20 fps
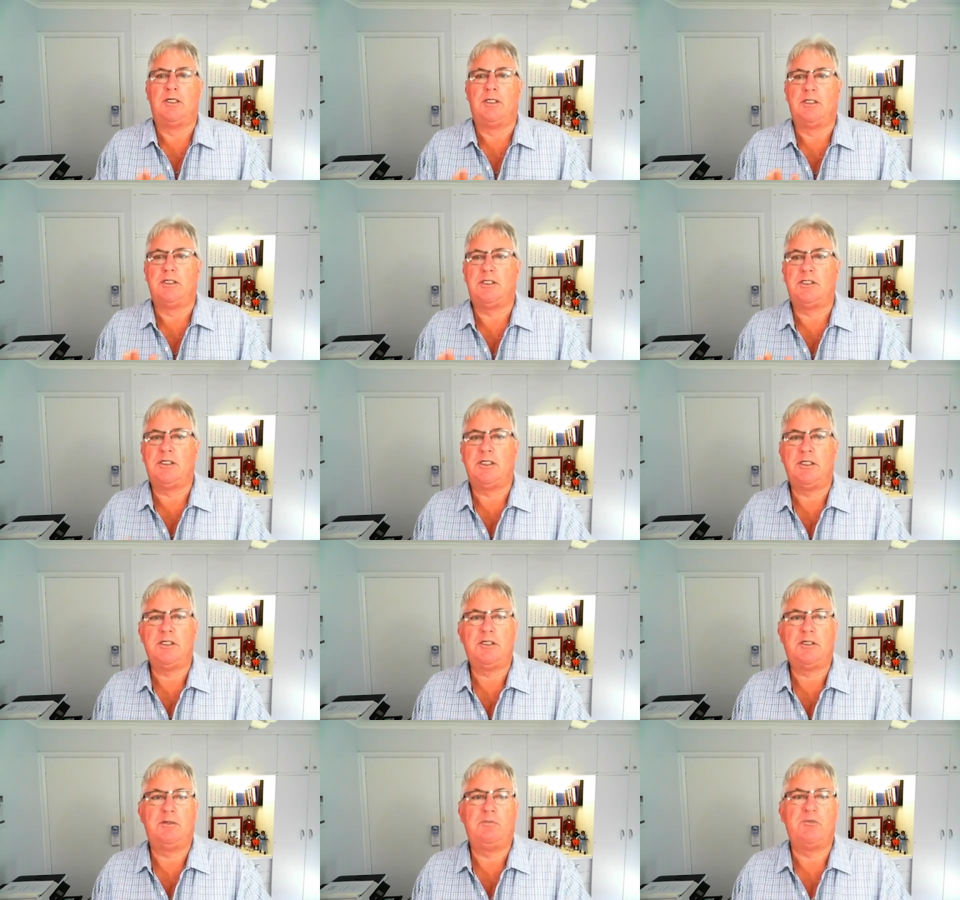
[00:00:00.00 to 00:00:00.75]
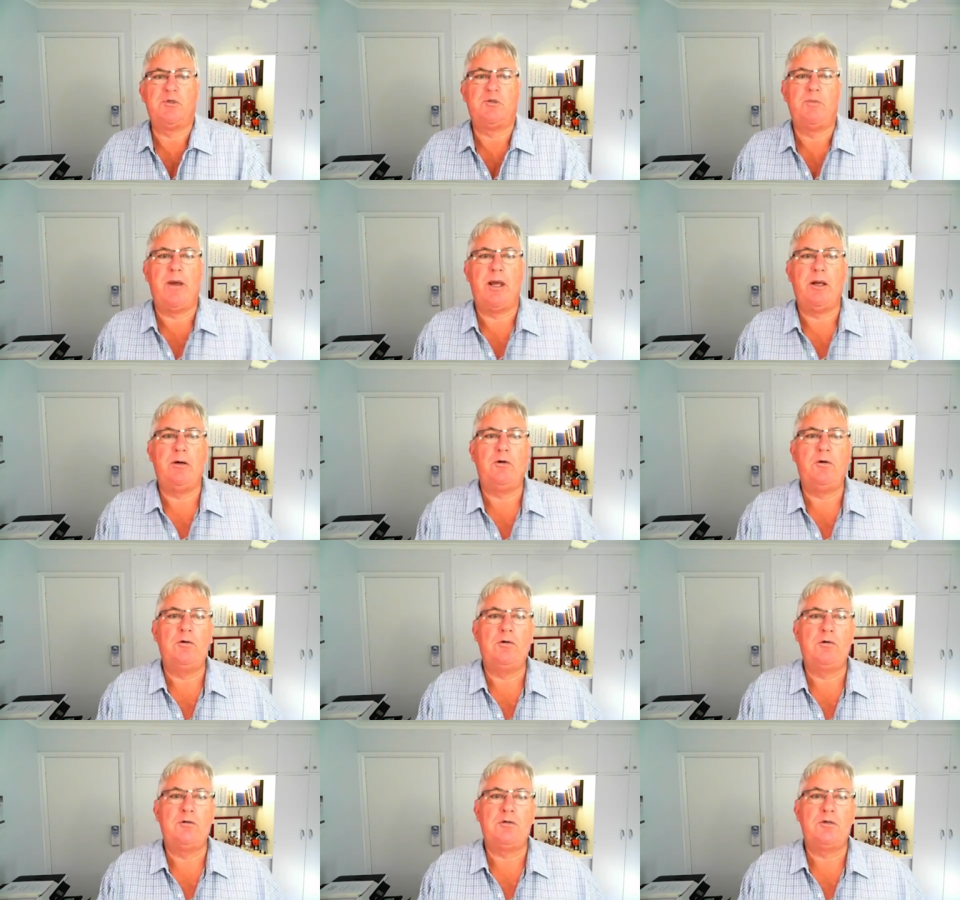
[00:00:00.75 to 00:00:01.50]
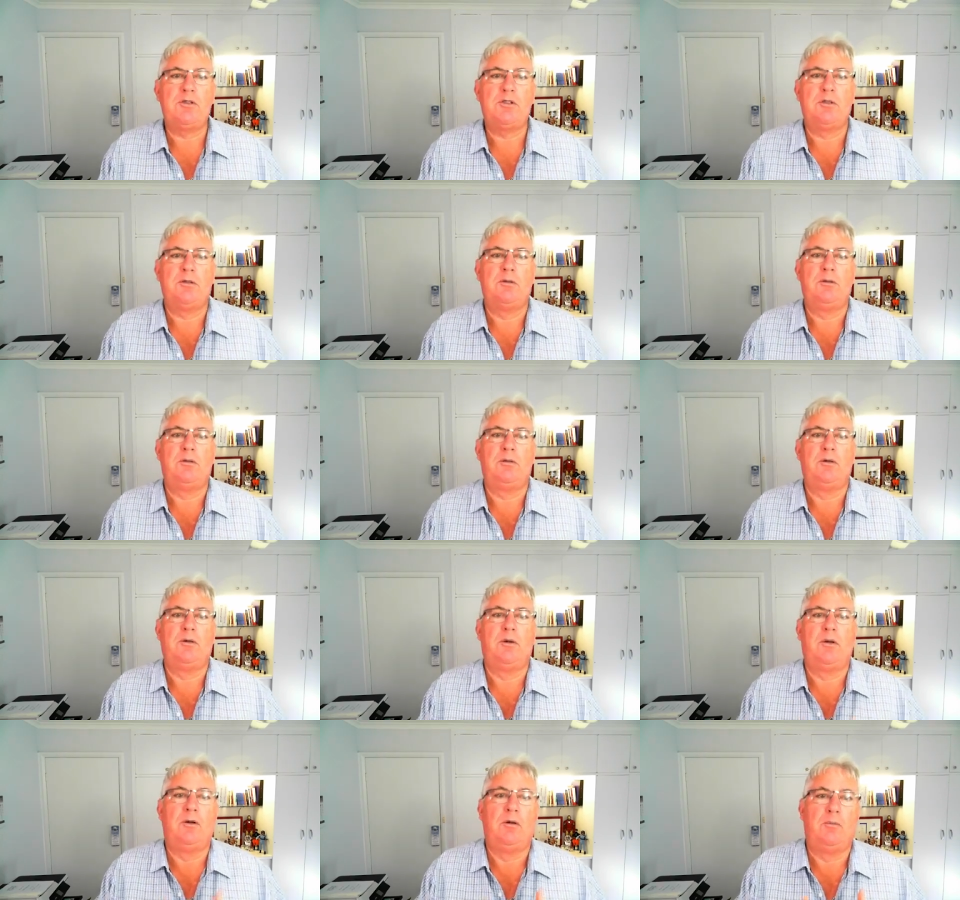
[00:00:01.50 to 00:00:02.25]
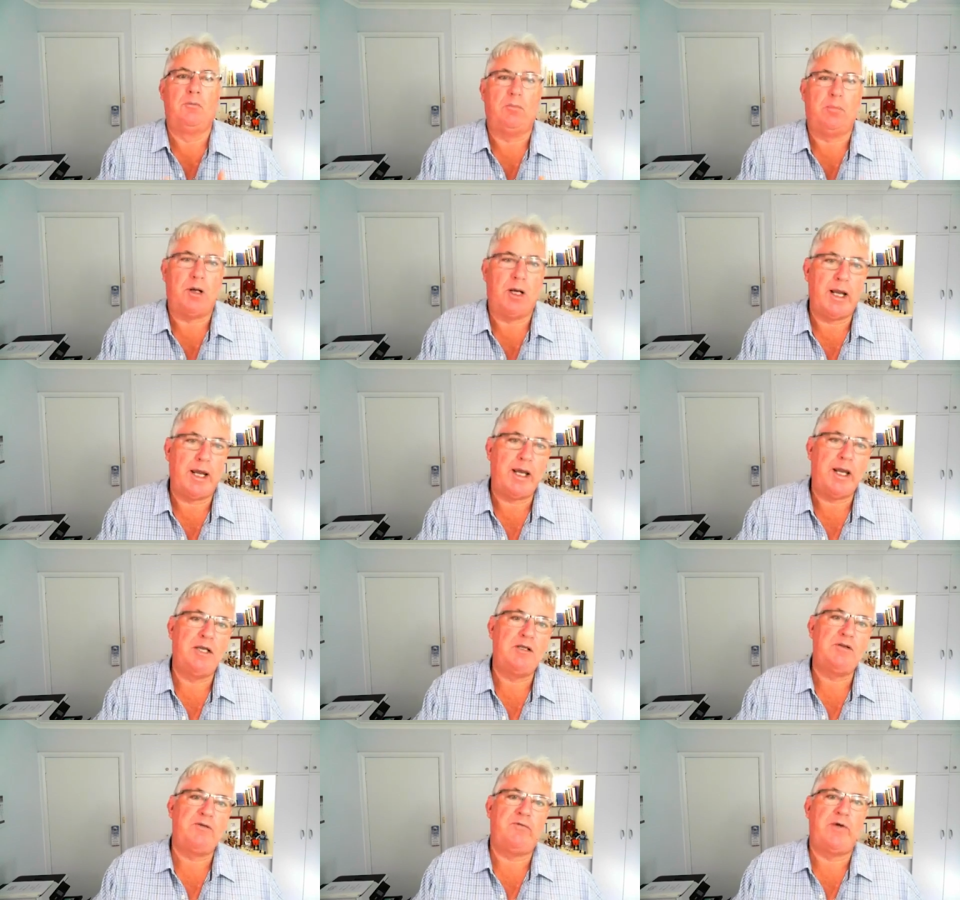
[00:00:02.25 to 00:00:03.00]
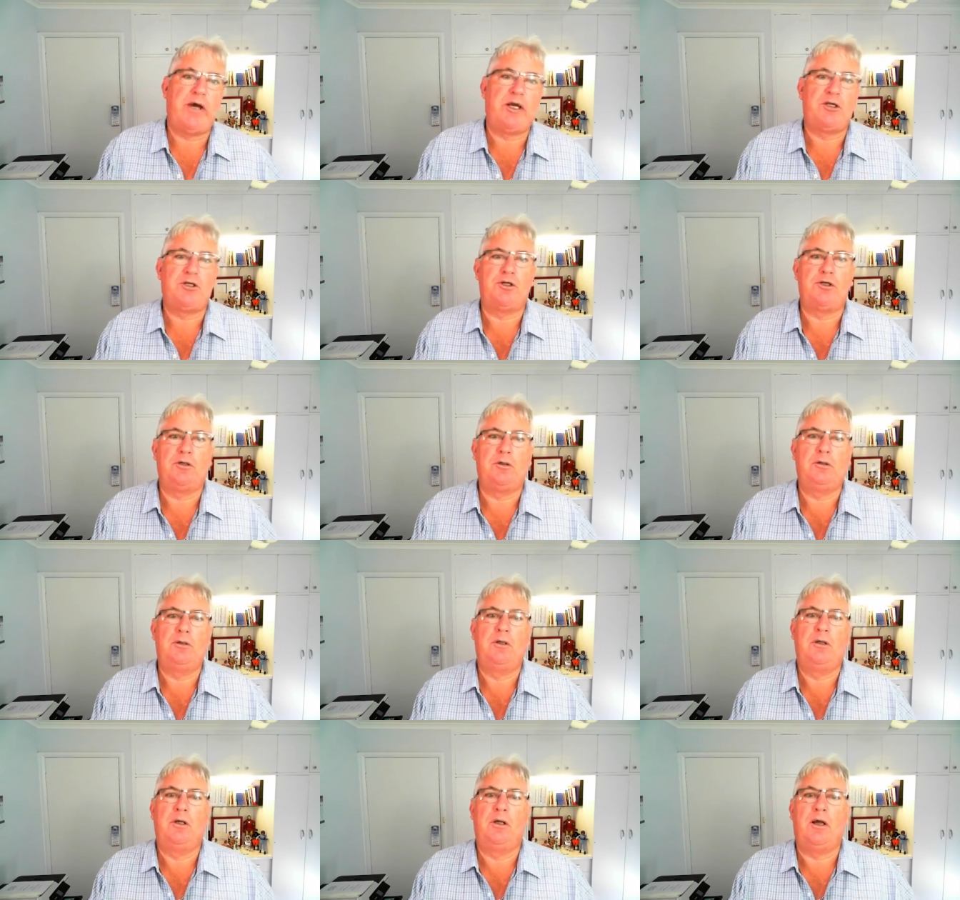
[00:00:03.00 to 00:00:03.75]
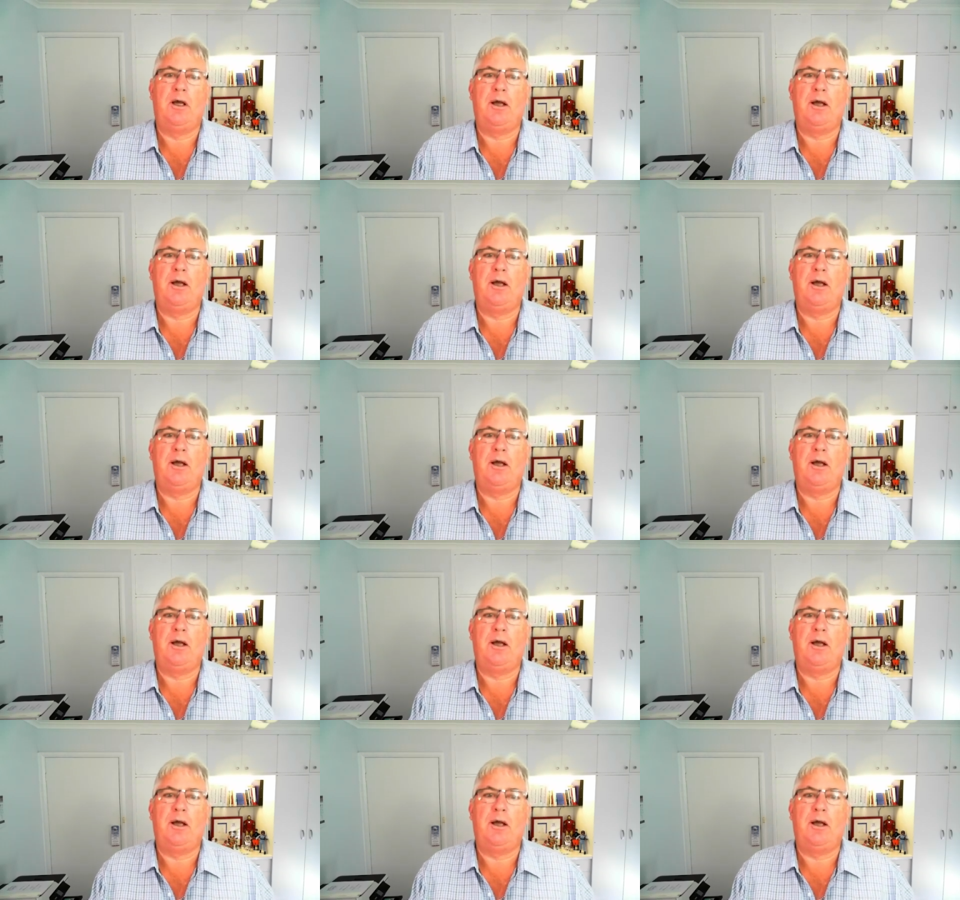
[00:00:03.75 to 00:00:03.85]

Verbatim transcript: systems manuals, plans of action,